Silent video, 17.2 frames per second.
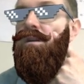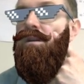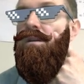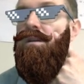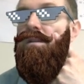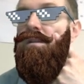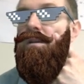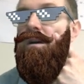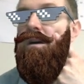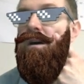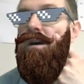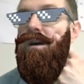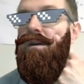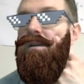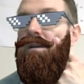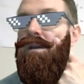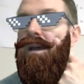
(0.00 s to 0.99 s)

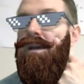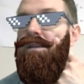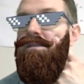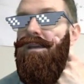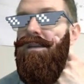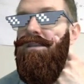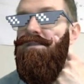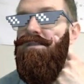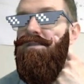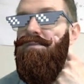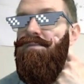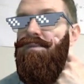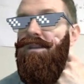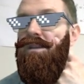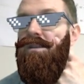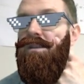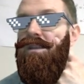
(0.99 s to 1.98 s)
Has an exit
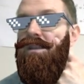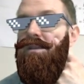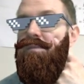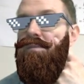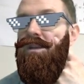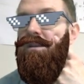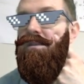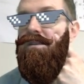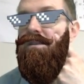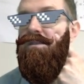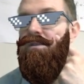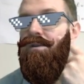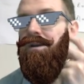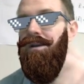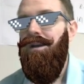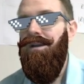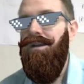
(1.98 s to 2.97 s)
speed, and then immediately,
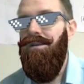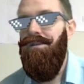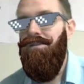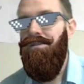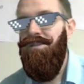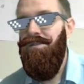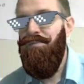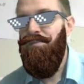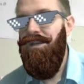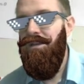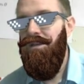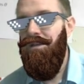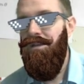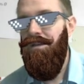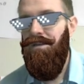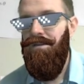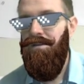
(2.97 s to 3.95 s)
so I got a speed
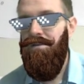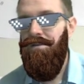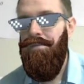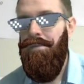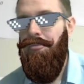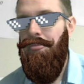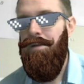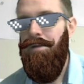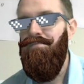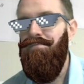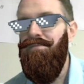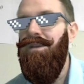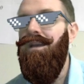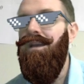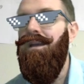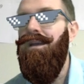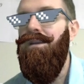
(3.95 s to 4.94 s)
here,
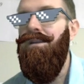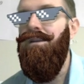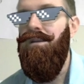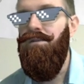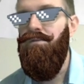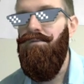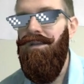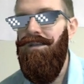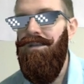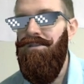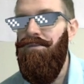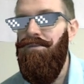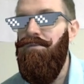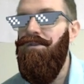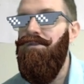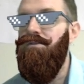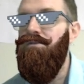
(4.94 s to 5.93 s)
and I got a radius that
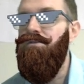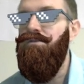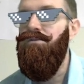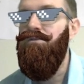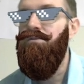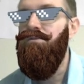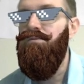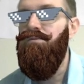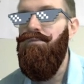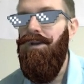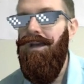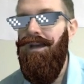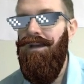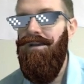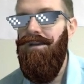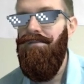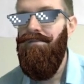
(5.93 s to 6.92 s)
I
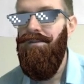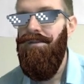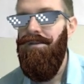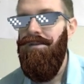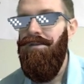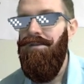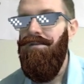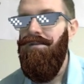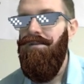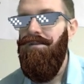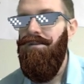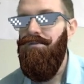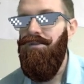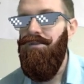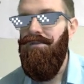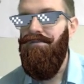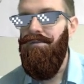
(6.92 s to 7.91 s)
have. I'm
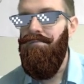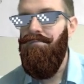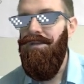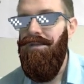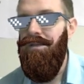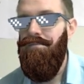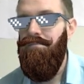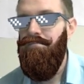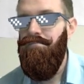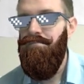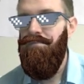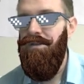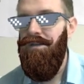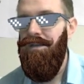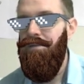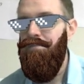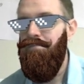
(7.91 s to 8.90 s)
trying to find B.
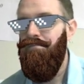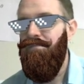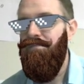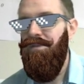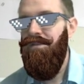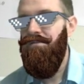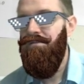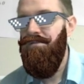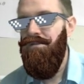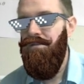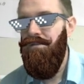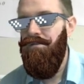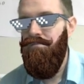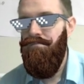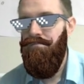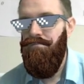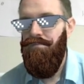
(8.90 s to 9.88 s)
Okay, so
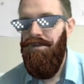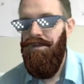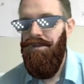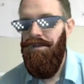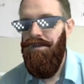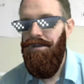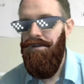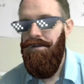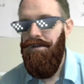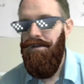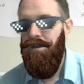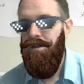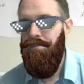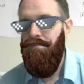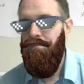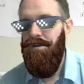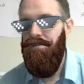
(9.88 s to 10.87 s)

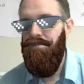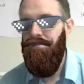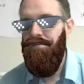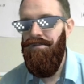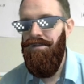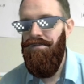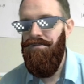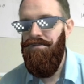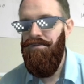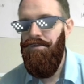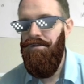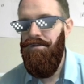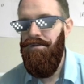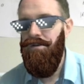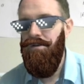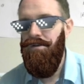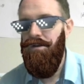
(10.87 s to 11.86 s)
mv squared
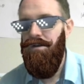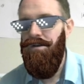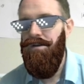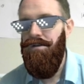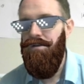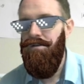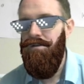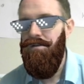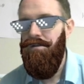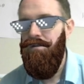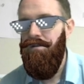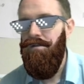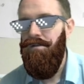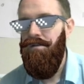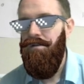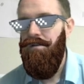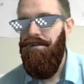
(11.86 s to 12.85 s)
over r
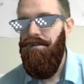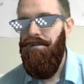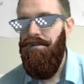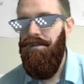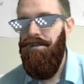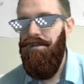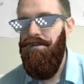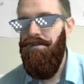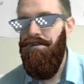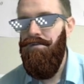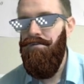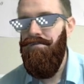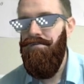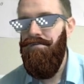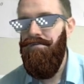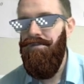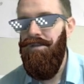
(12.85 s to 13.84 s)

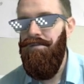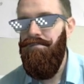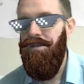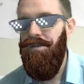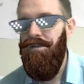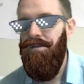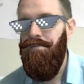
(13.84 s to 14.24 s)
qvb.